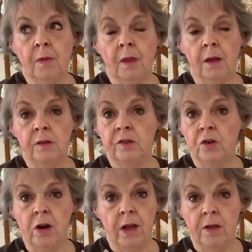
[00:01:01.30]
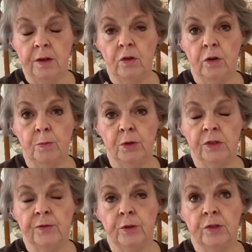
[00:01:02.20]
starting on the
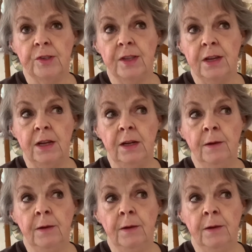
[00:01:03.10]
cookbooks first thing.